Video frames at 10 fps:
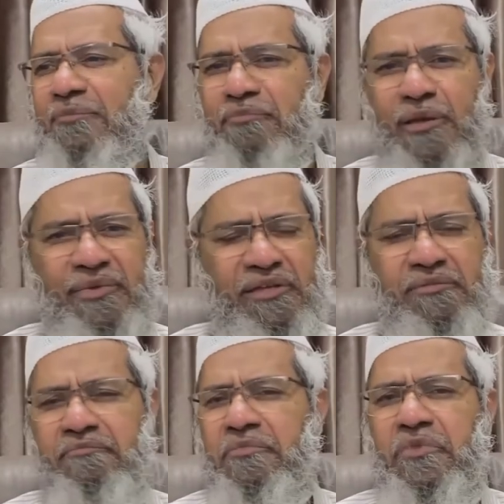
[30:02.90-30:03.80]
then
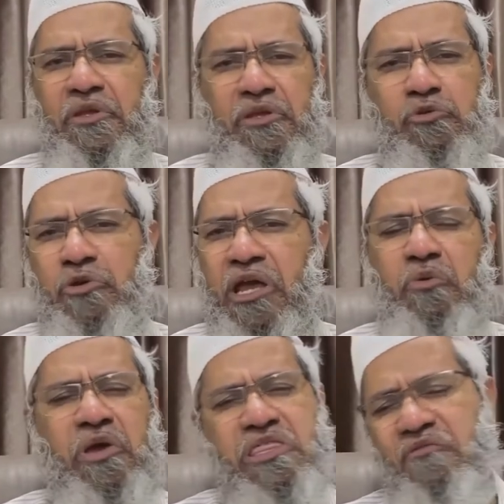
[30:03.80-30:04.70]
maybe UK,
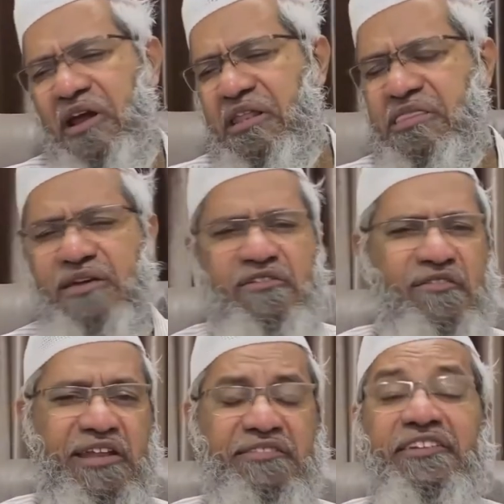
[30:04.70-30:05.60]
USA 187,
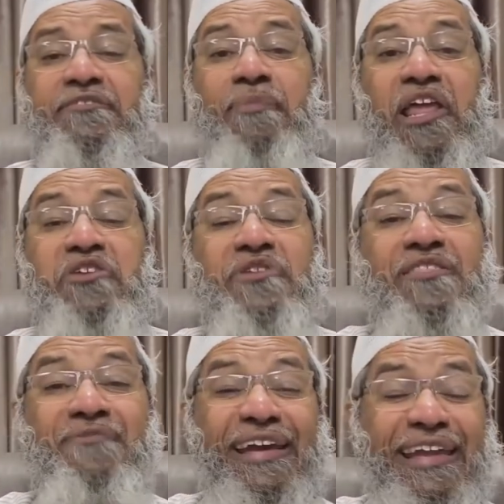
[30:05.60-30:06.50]
186, Malaysia
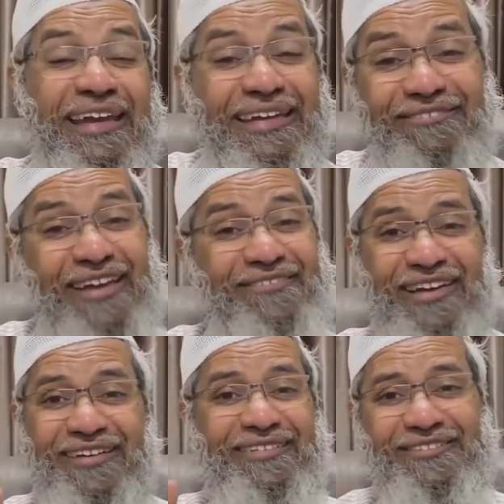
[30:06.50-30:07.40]
has 185
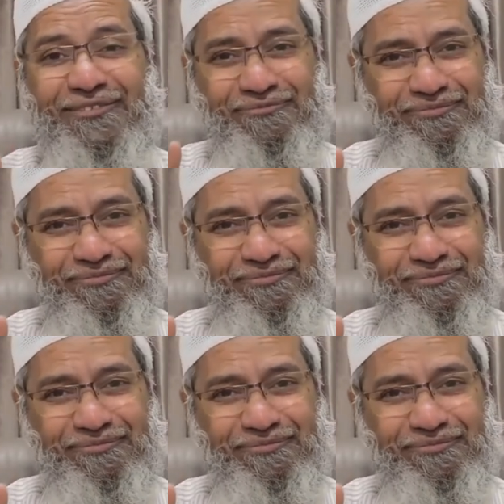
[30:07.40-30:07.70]
countries.